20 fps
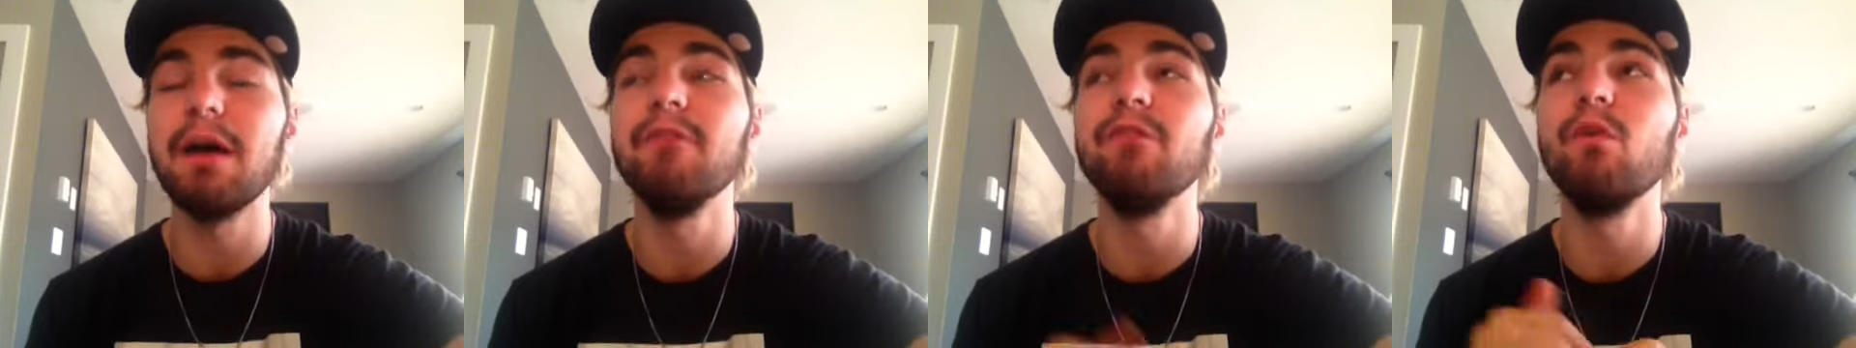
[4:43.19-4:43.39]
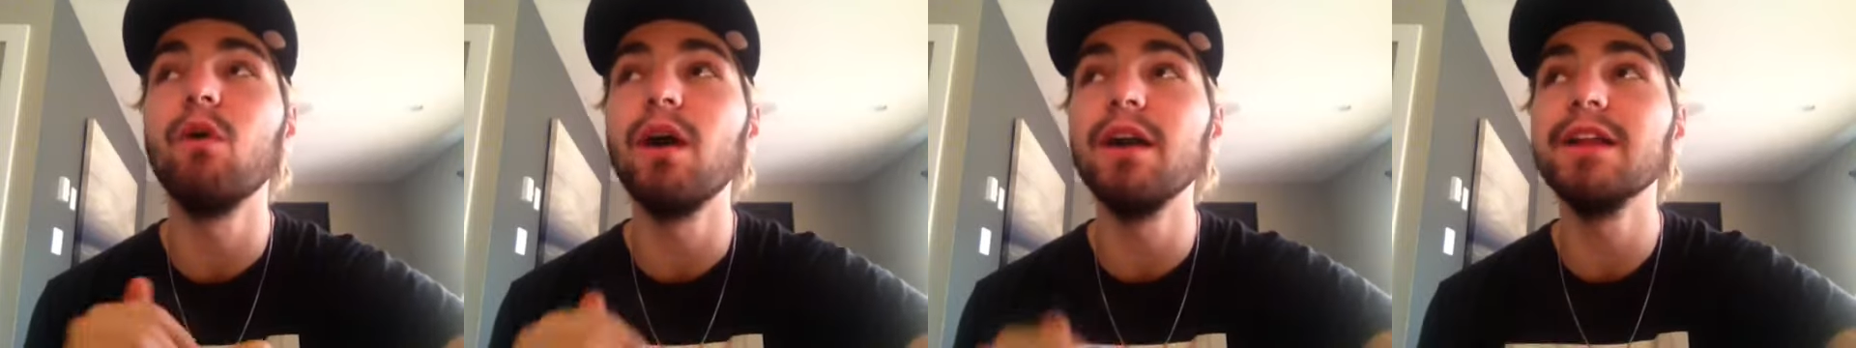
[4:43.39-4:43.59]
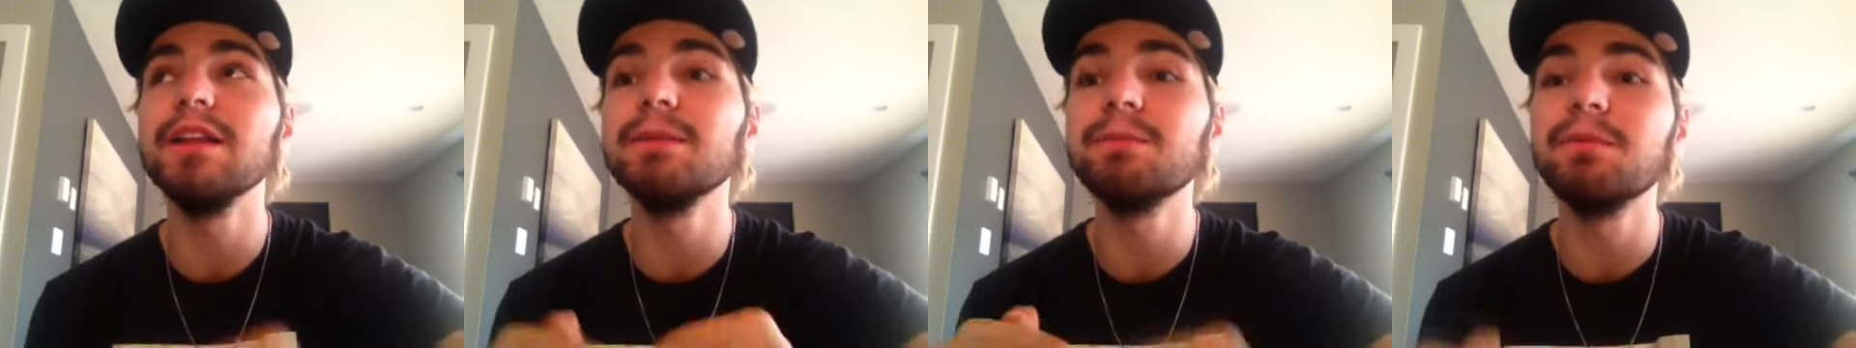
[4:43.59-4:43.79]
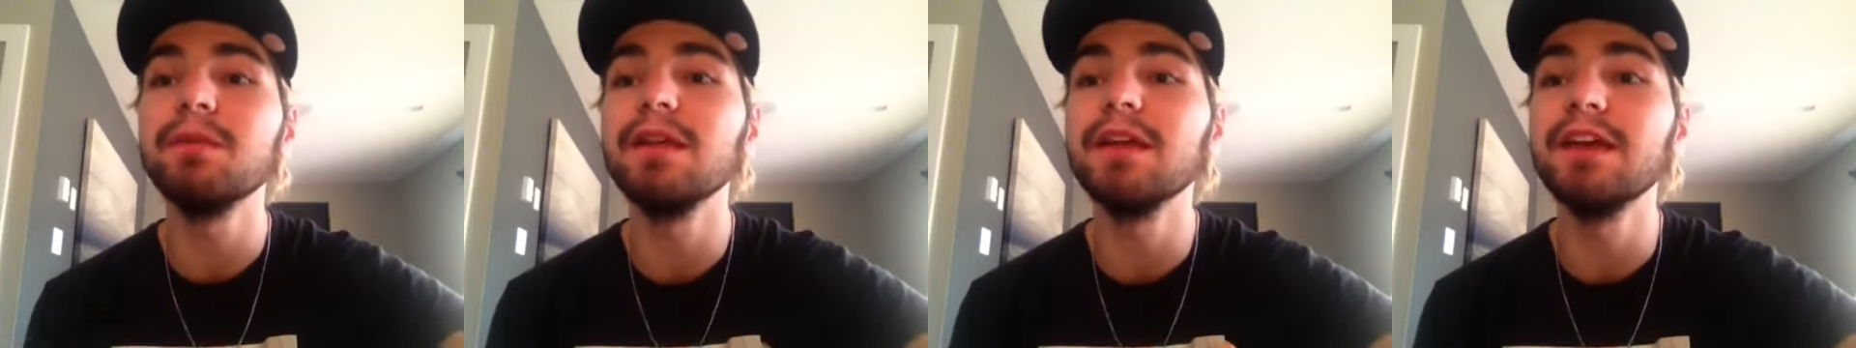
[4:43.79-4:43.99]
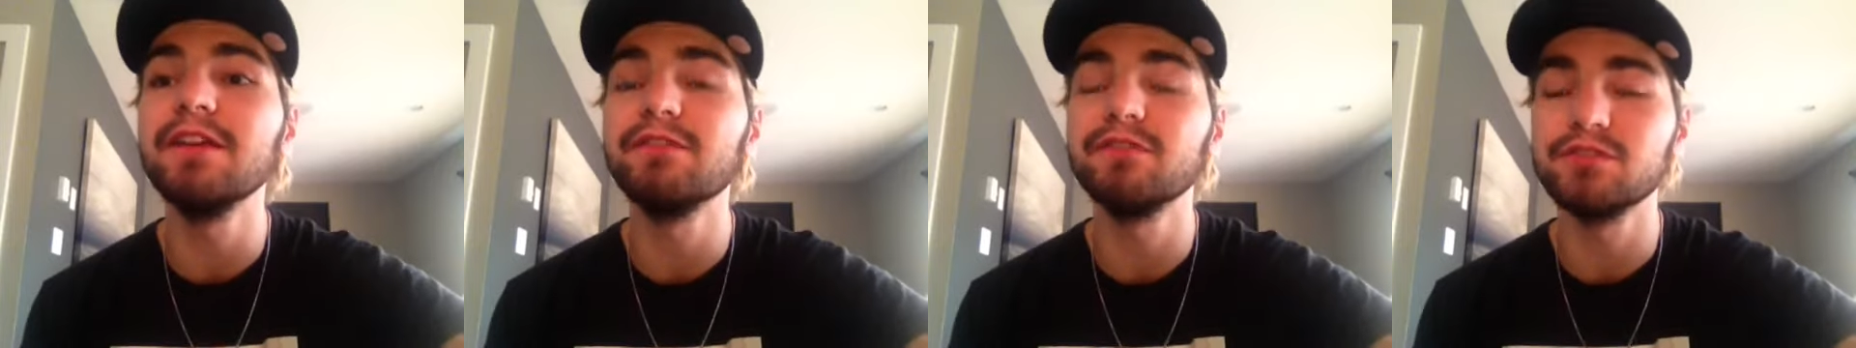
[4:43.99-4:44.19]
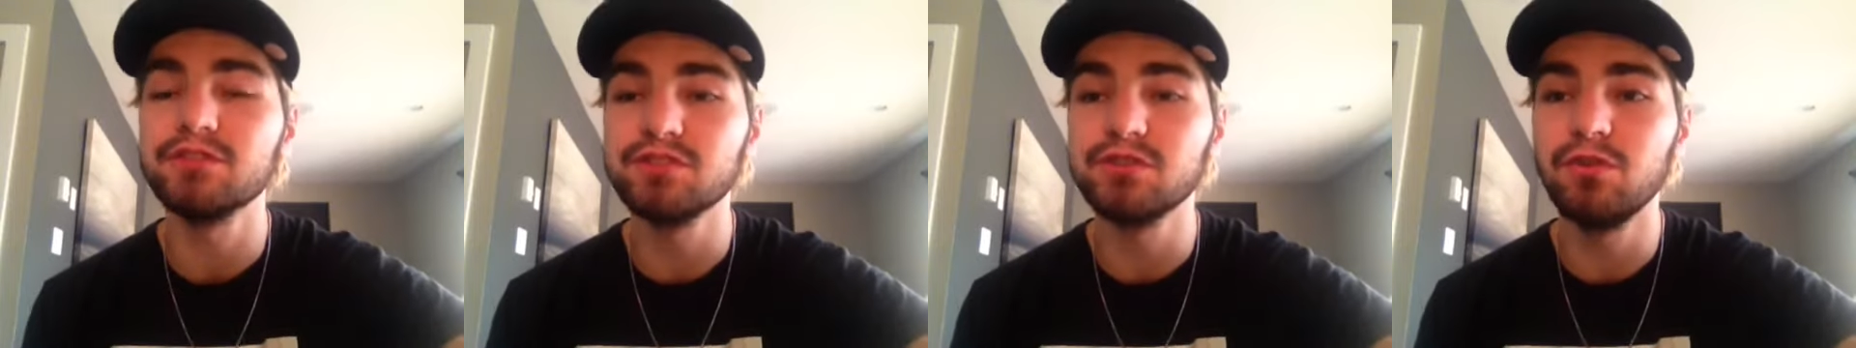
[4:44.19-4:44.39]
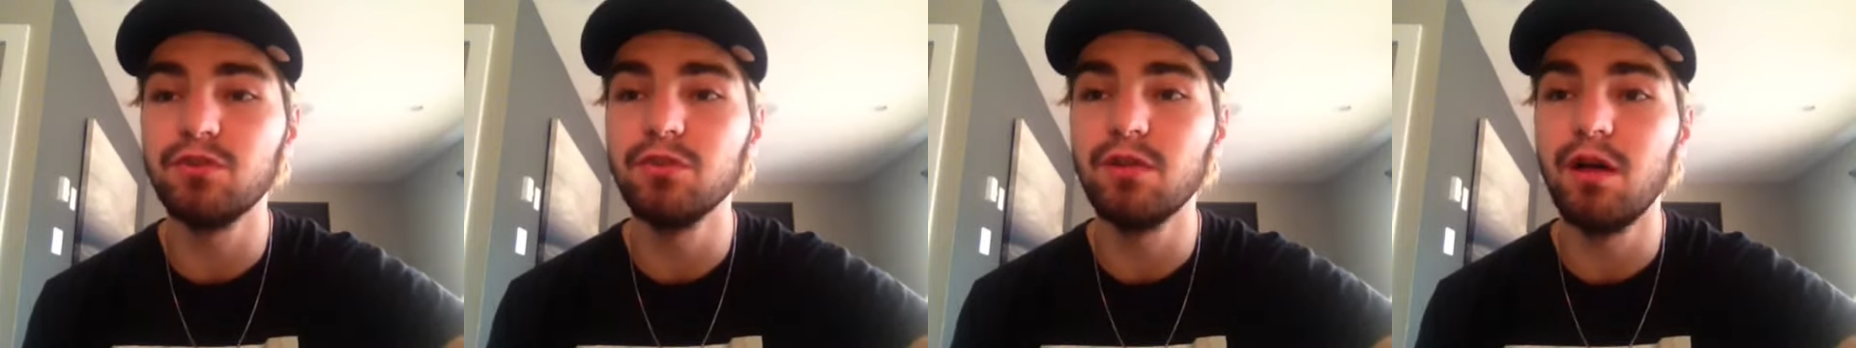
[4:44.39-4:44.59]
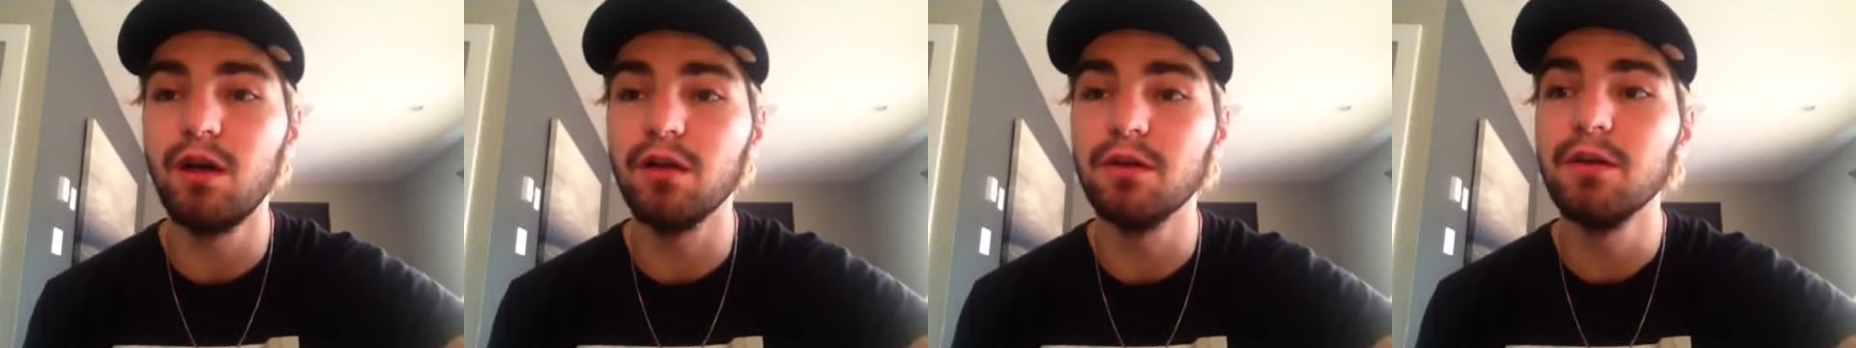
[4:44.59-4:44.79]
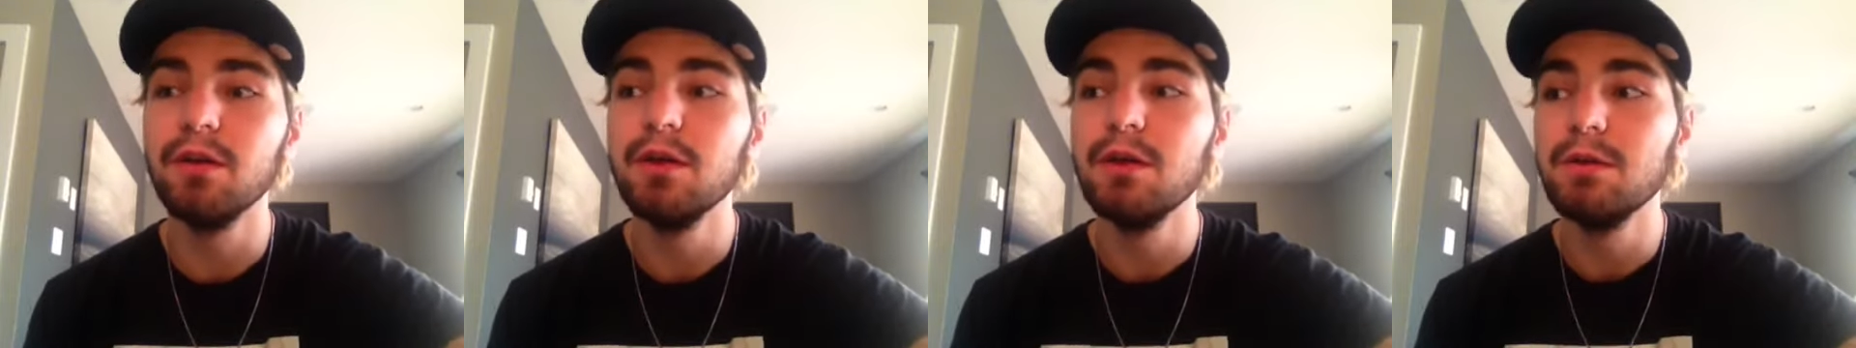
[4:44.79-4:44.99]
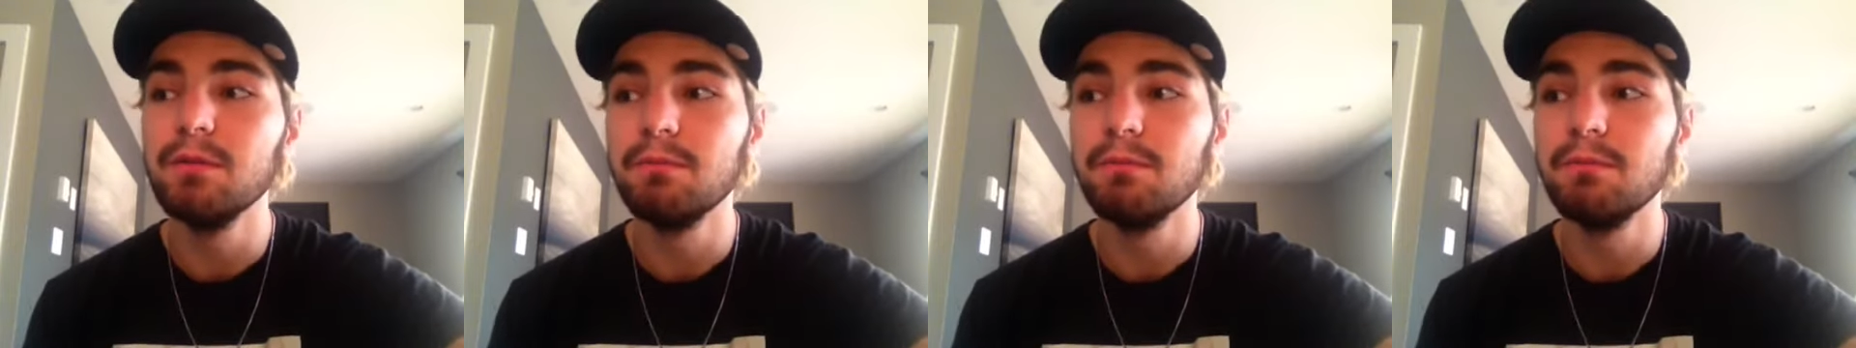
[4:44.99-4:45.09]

I've wanted to play it for so long.